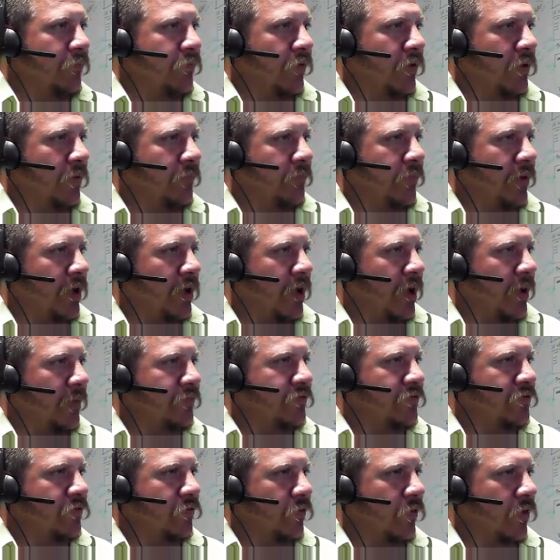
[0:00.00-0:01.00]
print
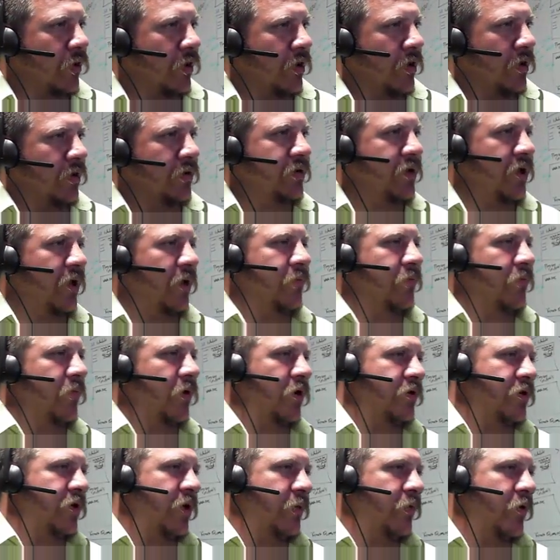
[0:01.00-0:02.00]
Bob to our
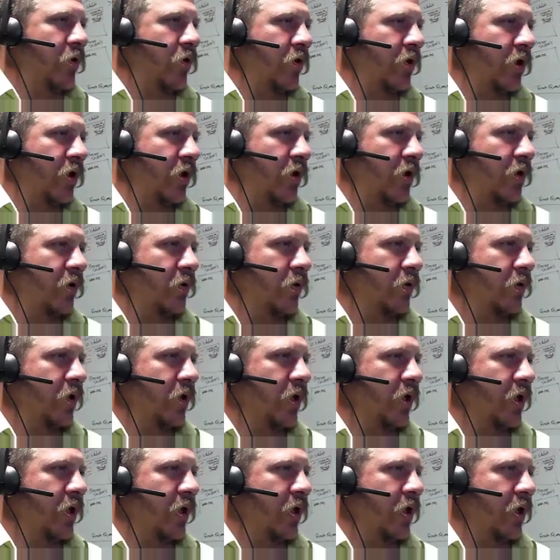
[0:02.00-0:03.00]
demo here.
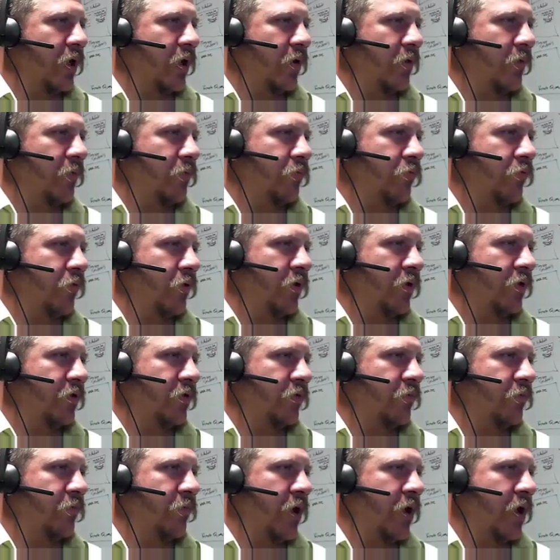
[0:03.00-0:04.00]
Print
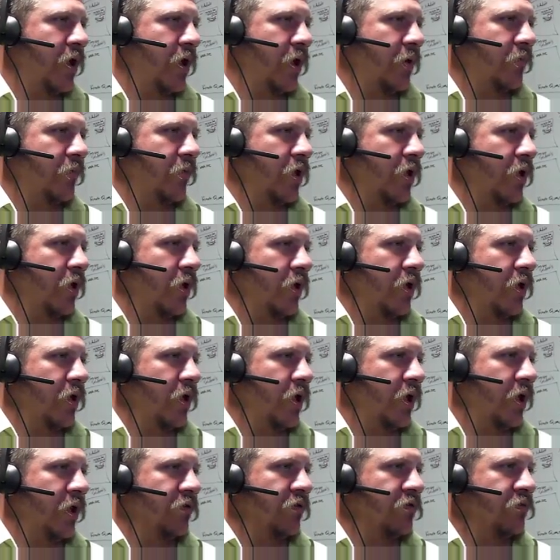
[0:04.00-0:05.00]
Bob,
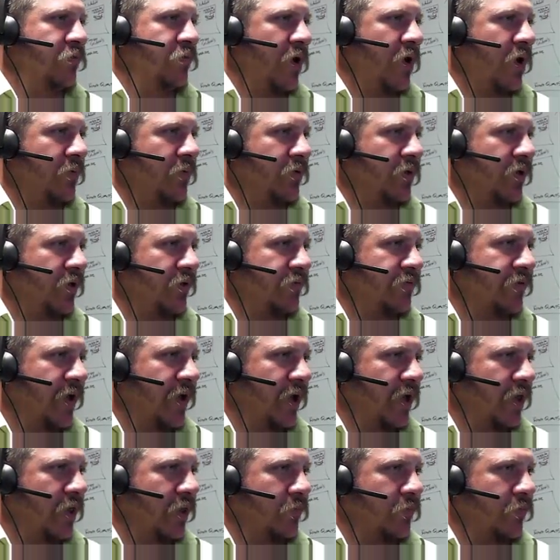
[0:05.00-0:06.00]
and it's probably
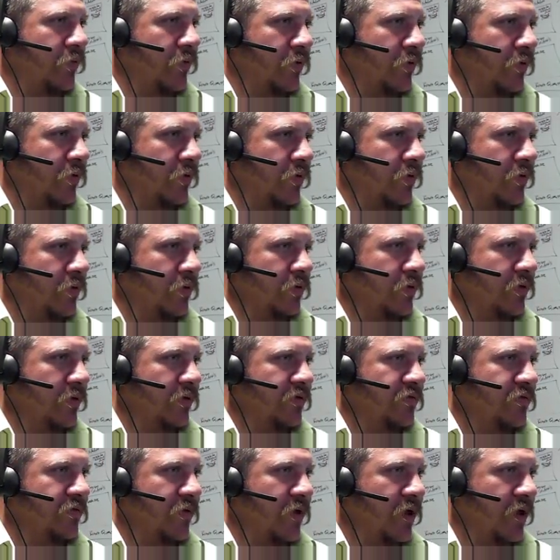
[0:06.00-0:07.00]
available.
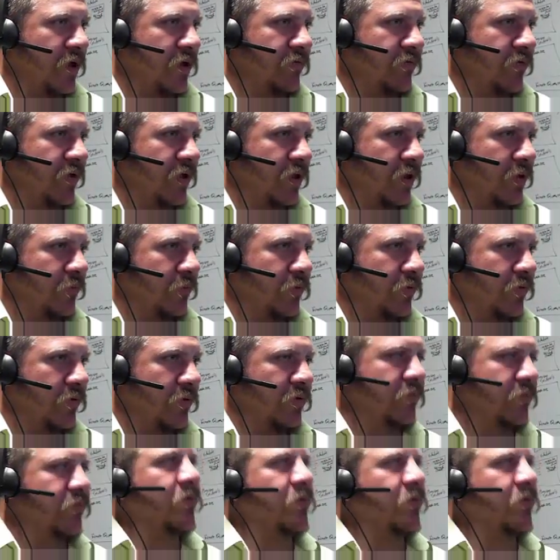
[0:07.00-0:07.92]
It's not available